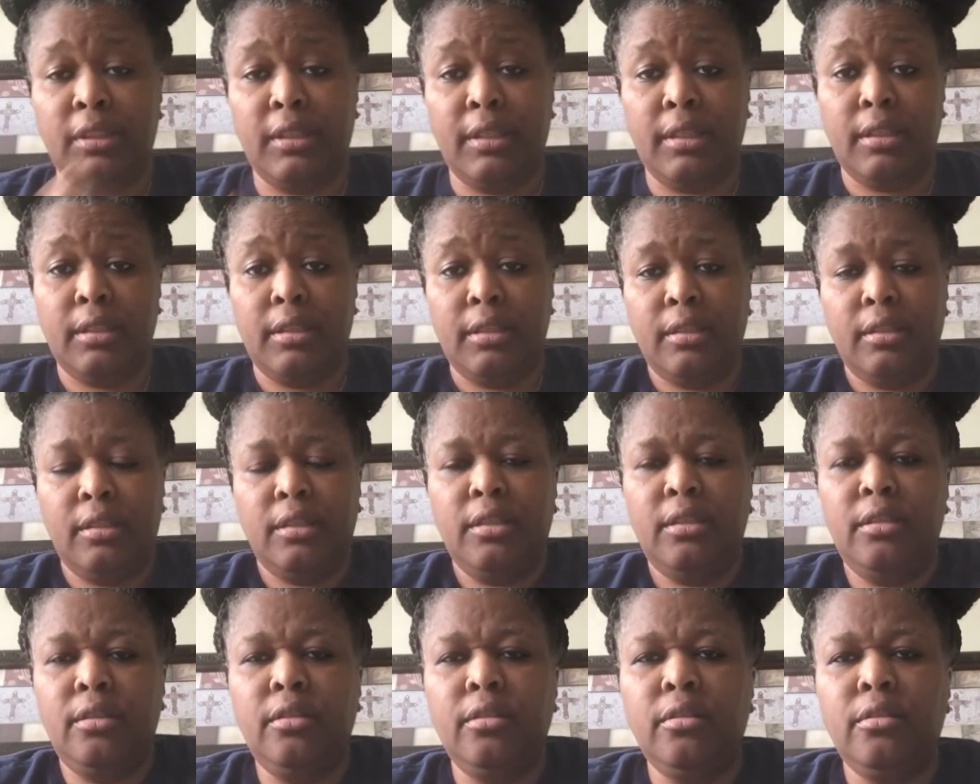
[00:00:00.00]

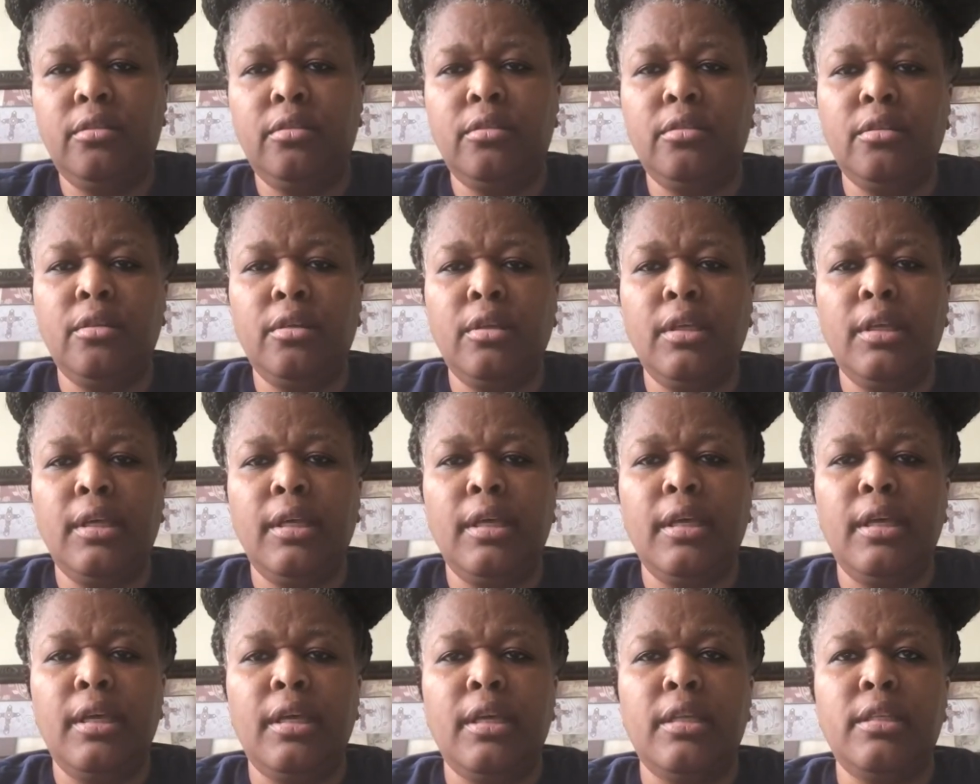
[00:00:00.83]
Okay,
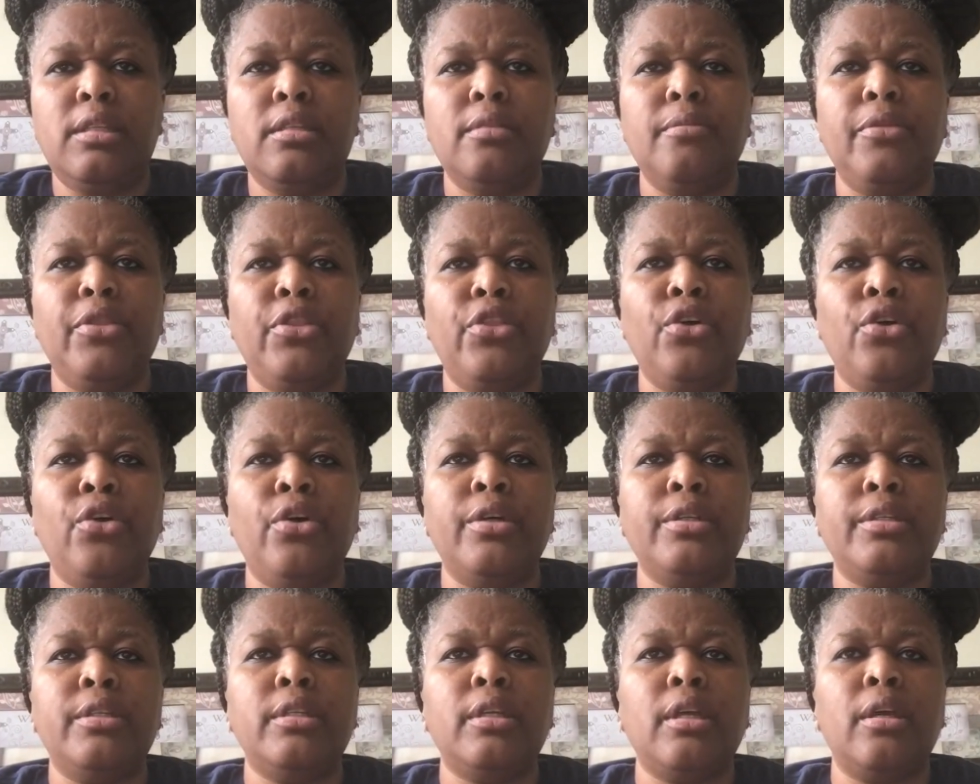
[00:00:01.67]
had some
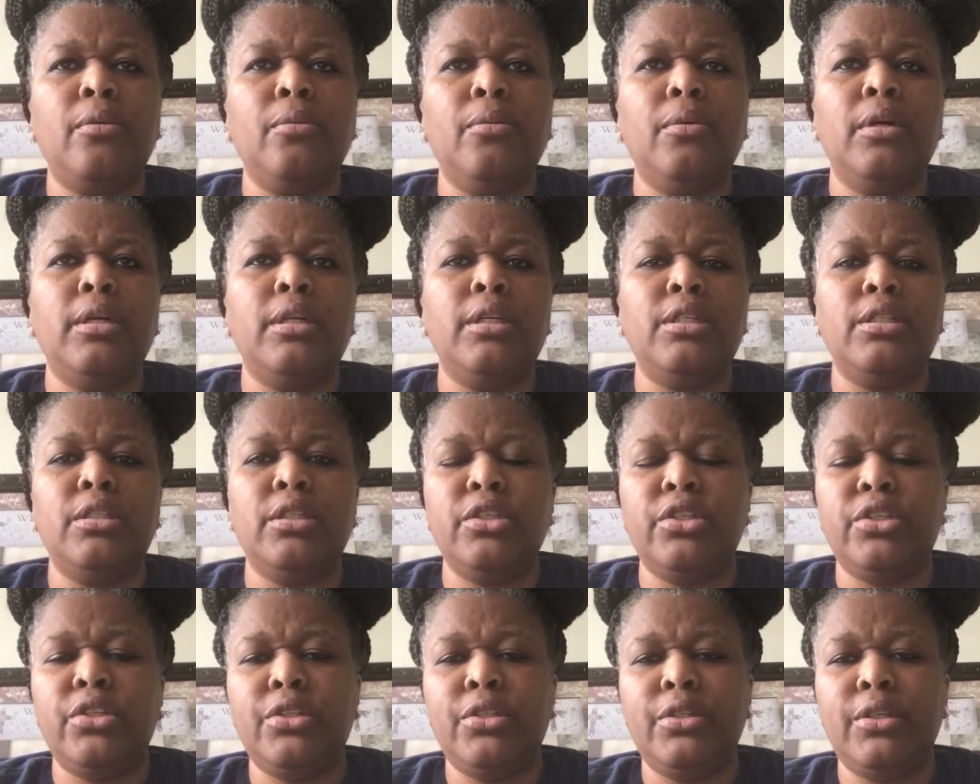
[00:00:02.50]
thoughts I wanted
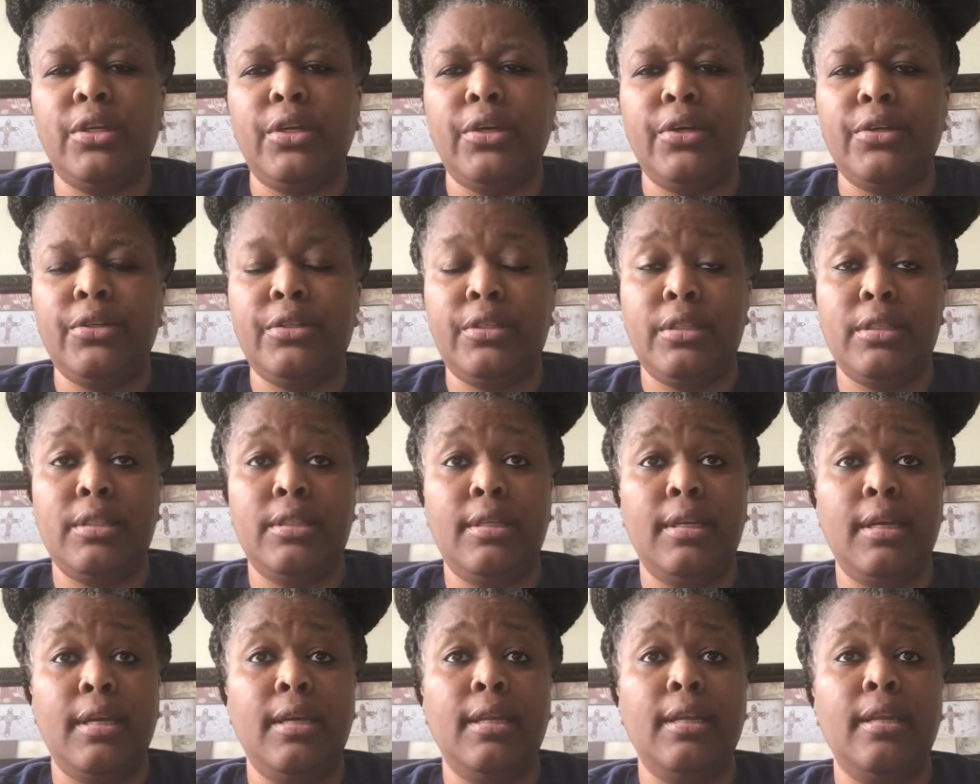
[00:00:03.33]
to share
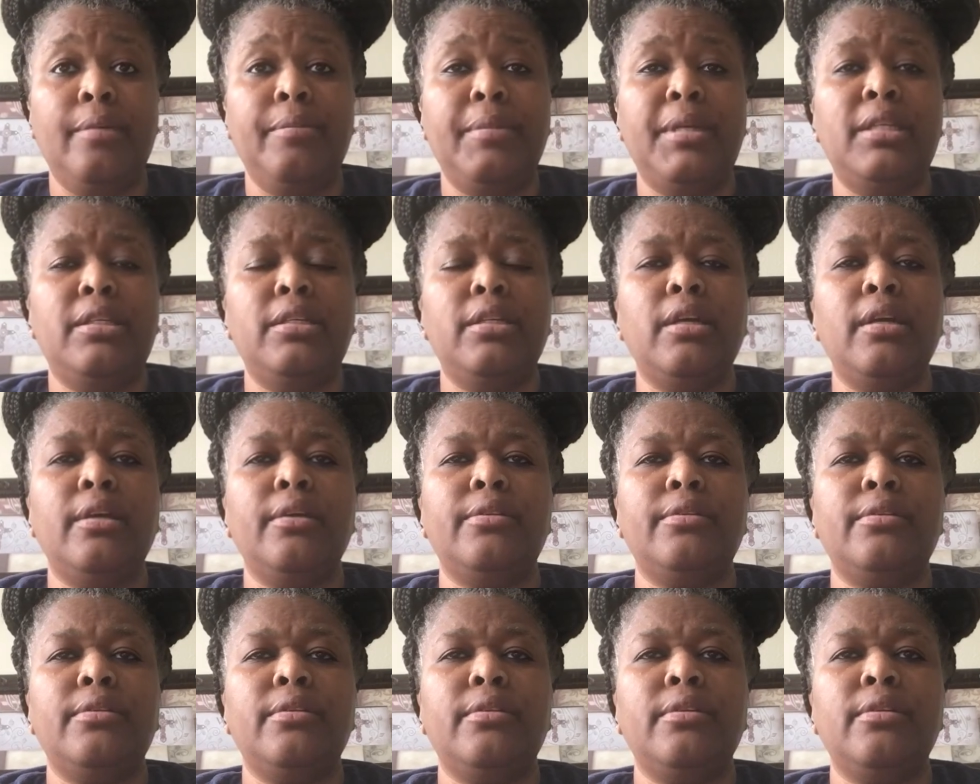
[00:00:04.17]
today. Let me
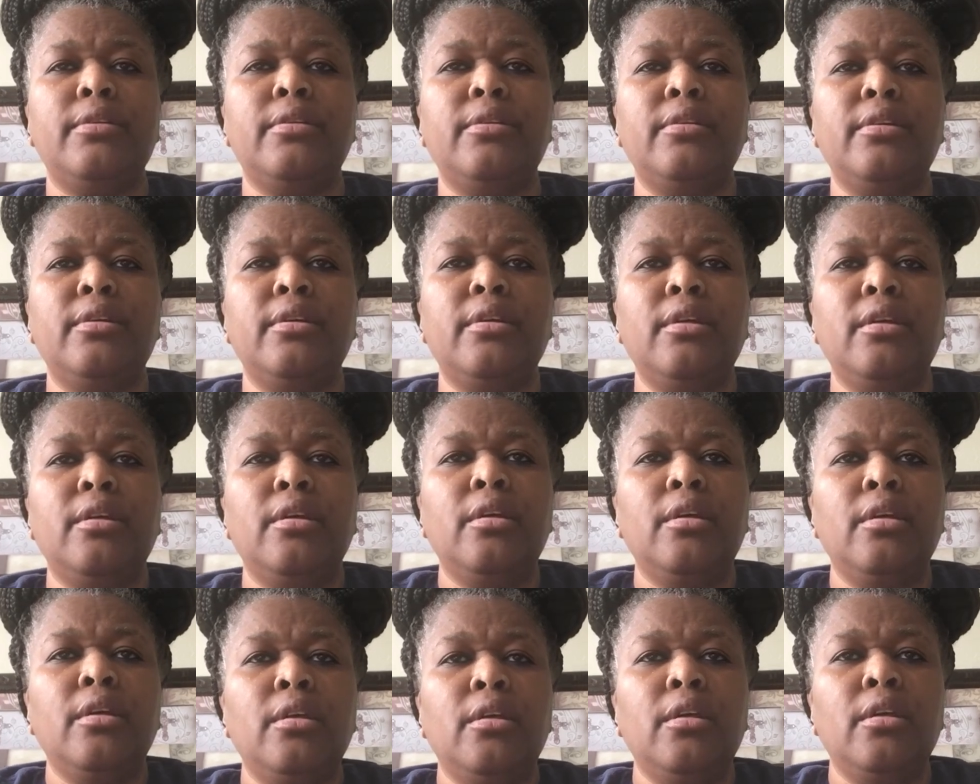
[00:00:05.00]
just
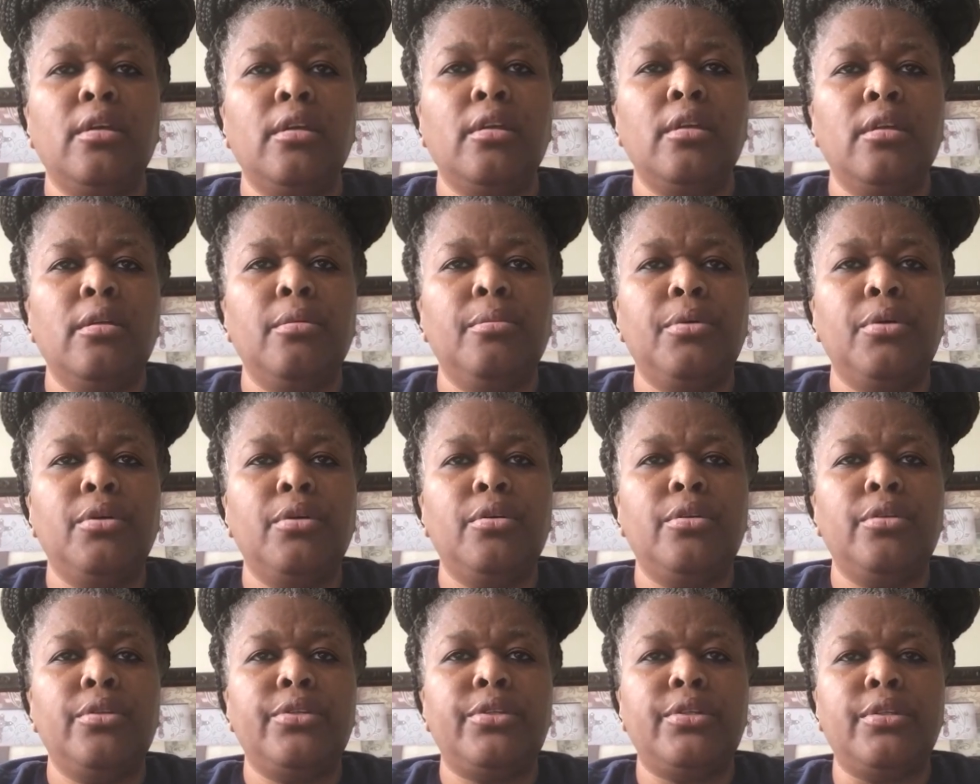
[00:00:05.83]

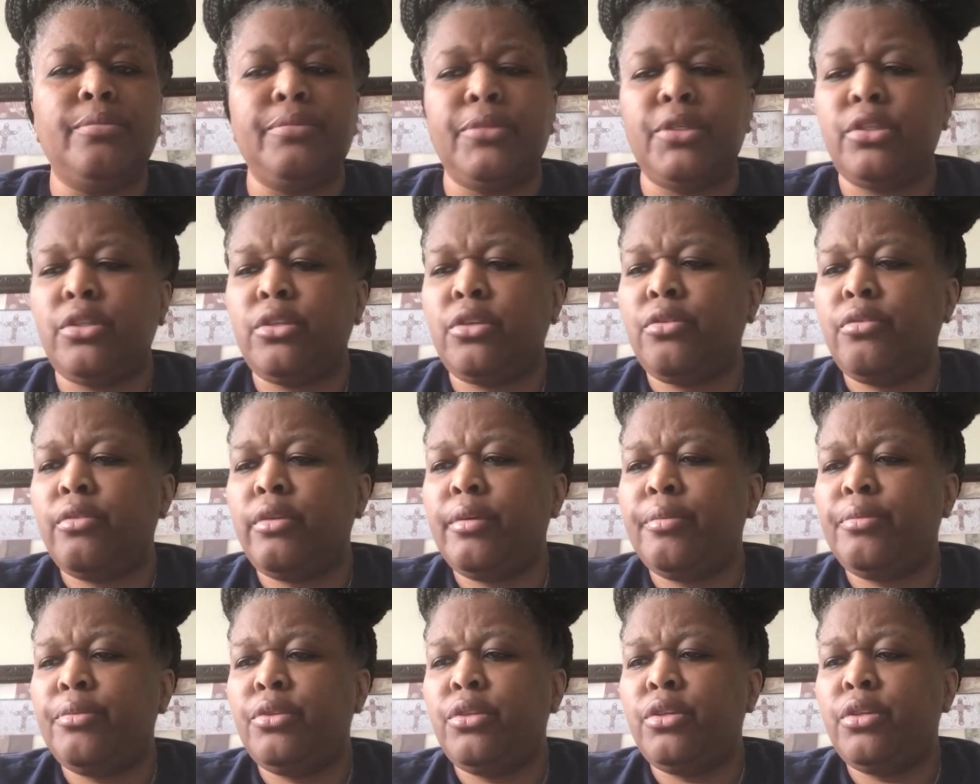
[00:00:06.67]
pull some
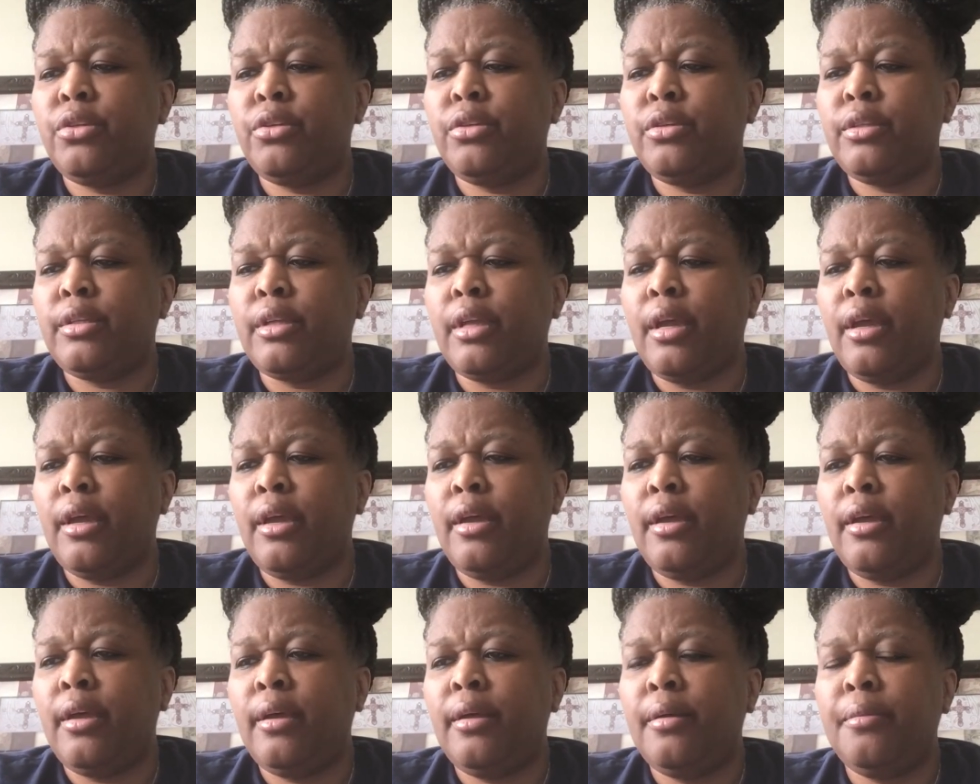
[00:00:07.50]
scriptures
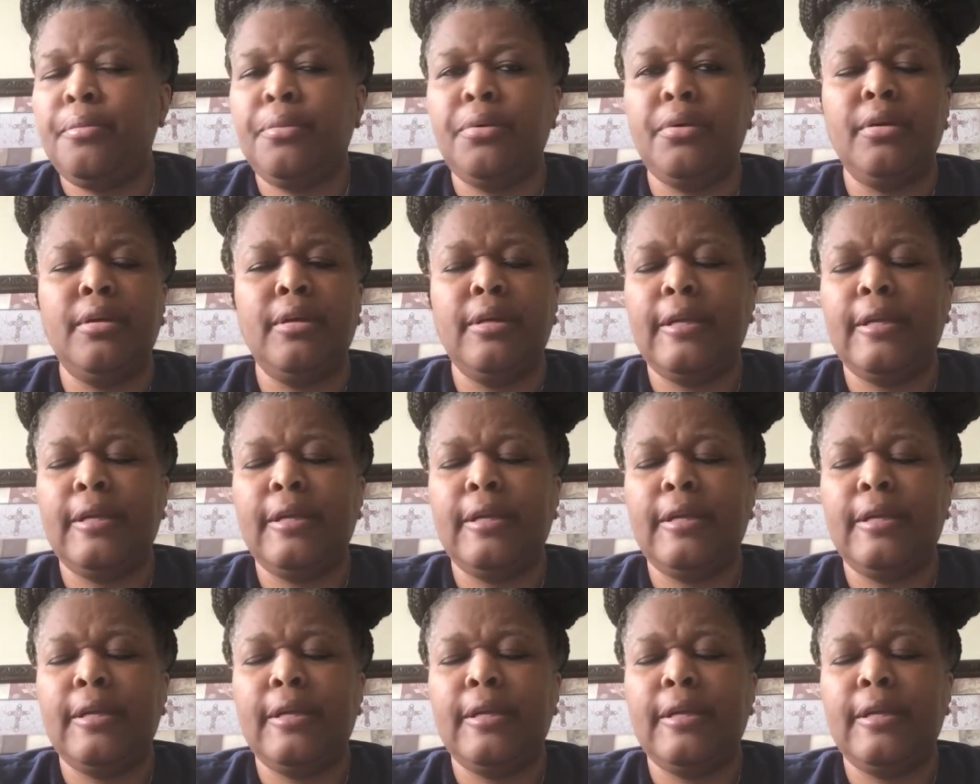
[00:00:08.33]
up.